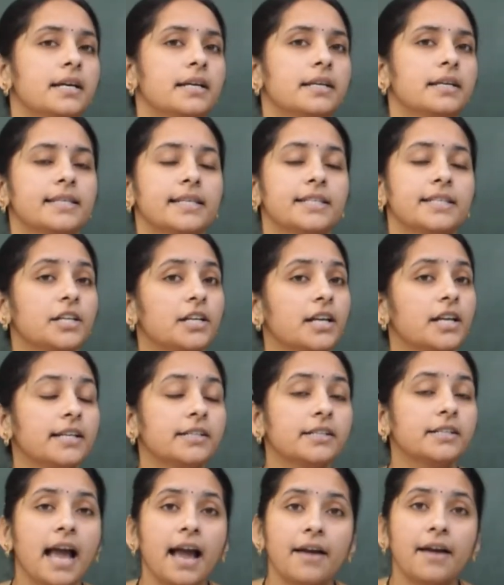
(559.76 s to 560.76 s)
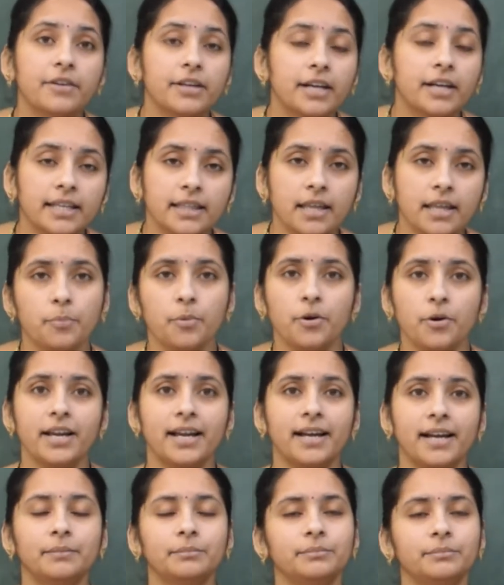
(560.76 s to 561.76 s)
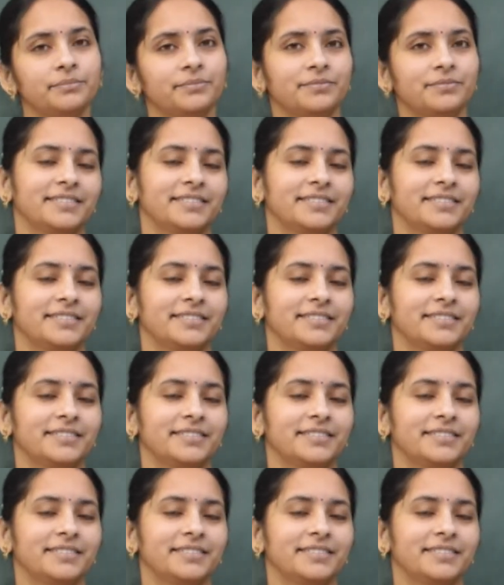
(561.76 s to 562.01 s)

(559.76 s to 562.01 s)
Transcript: See, children, have you read the poem?